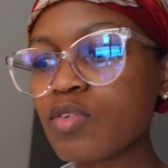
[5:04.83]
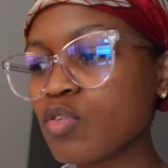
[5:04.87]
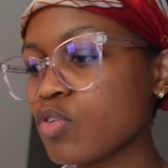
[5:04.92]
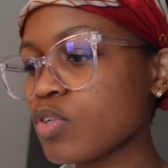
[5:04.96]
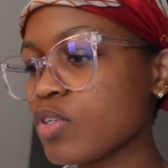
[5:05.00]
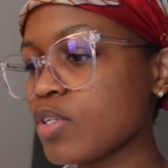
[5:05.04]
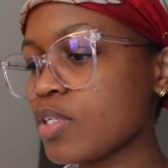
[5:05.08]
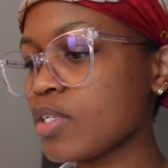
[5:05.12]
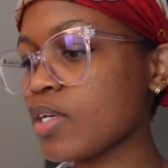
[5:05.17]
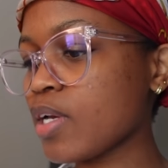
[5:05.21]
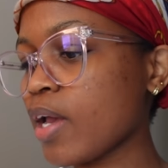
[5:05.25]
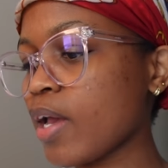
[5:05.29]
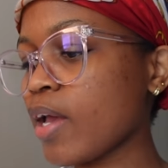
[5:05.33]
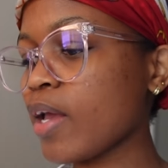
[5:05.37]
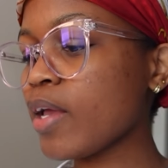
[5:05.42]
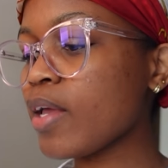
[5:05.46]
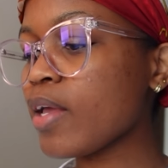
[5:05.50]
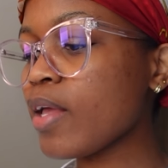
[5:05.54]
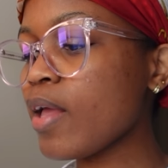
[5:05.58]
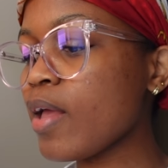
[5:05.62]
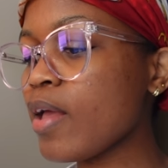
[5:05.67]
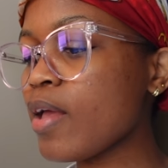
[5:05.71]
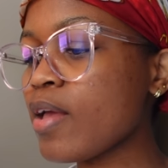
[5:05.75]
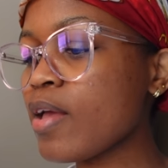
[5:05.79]

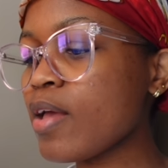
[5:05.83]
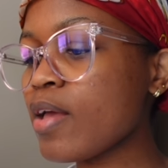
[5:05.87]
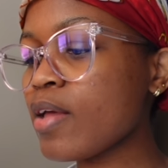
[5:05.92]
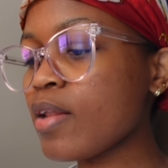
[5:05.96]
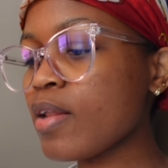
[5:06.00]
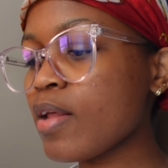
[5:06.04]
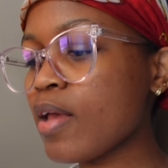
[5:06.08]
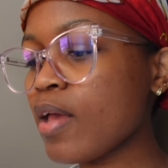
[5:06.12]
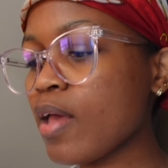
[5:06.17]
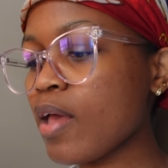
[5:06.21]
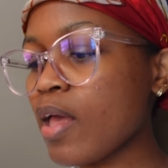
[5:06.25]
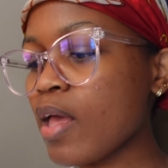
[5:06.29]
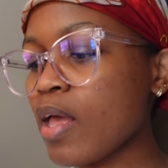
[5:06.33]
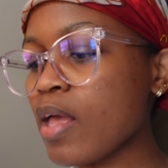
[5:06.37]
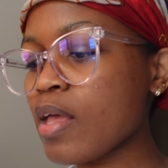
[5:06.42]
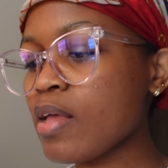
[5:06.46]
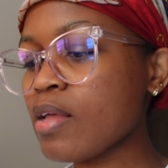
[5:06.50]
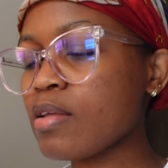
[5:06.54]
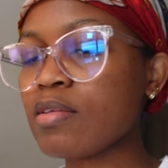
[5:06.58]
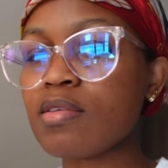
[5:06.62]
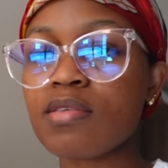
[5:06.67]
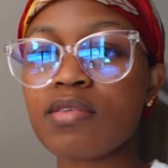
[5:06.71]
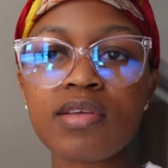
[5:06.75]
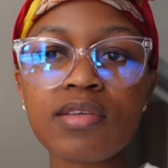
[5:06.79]
today it
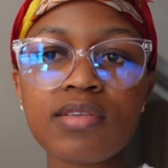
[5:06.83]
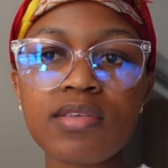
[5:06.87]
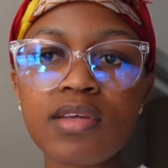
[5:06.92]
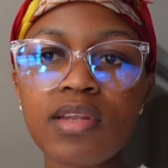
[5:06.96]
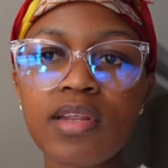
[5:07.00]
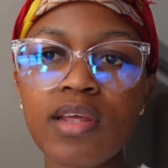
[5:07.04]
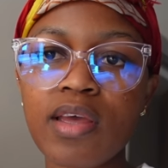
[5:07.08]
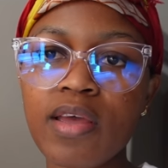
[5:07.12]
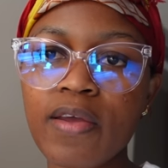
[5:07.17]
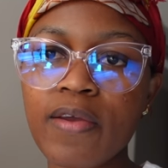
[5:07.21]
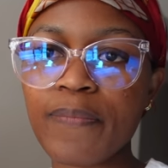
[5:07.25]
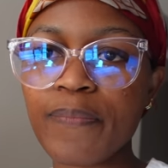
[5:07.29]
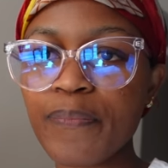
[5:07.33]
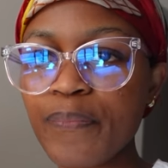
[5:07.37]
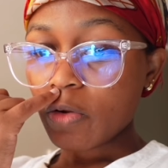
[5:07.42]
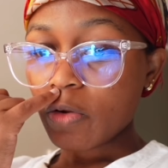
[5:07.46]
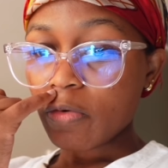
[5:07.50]
is saturday